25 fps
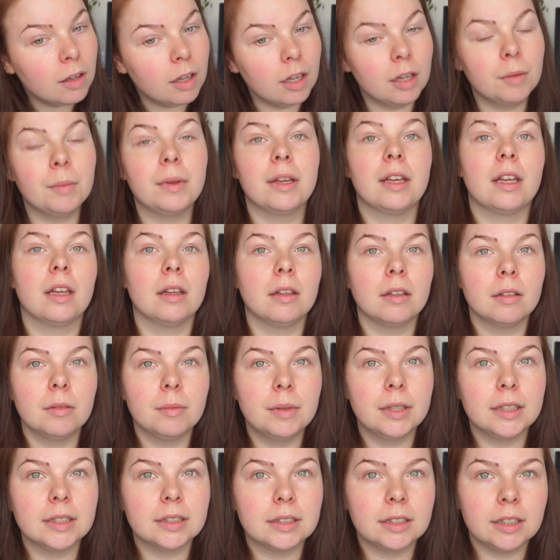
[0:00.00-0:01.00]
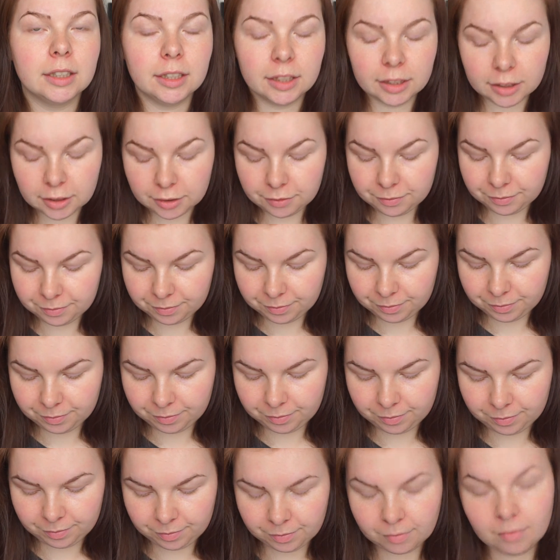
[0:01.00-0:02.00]
I'm making a mess here.
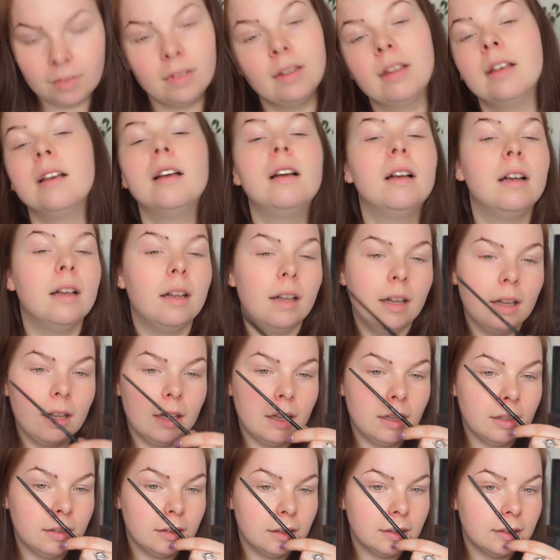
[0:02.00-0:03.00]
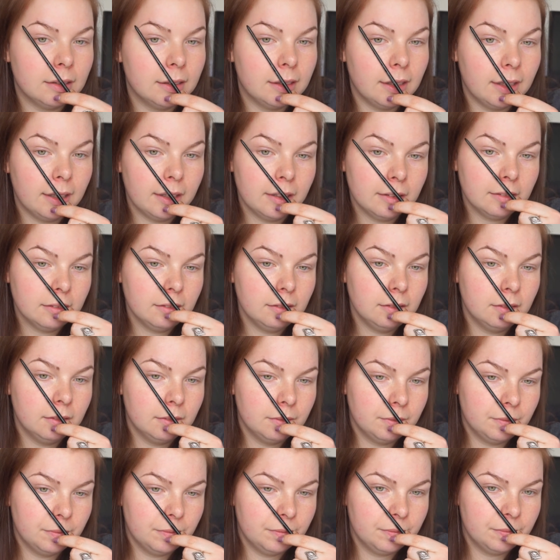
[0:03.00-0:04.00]
And the tail
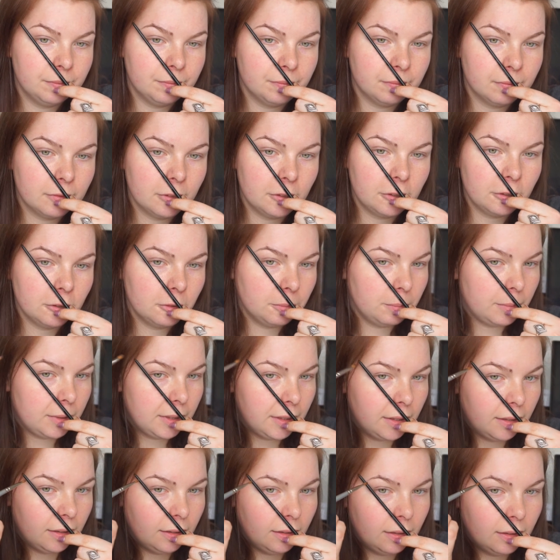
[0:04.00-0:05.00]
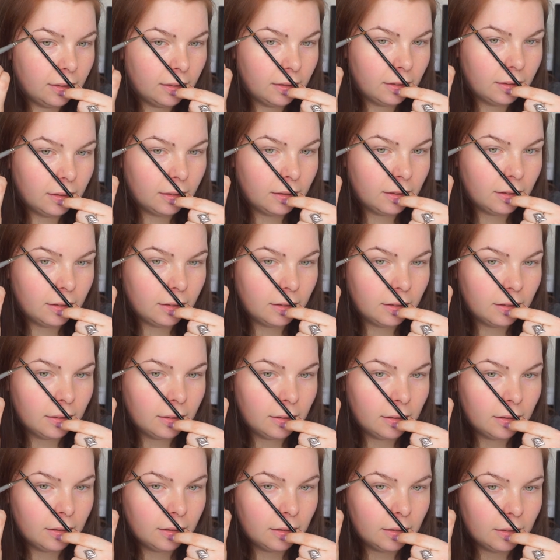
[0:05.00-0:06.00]
should be
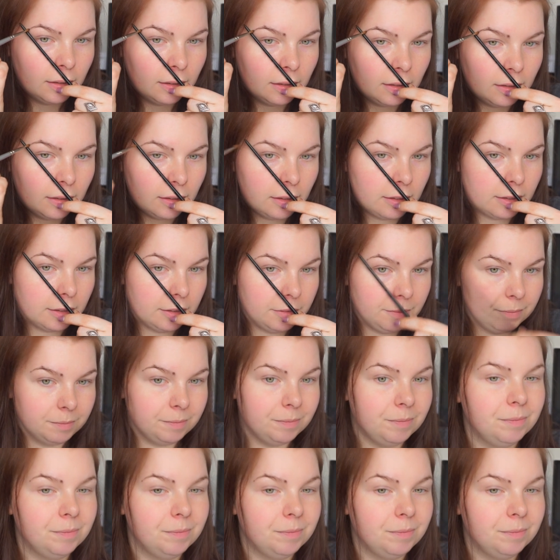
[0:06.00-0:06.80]
here.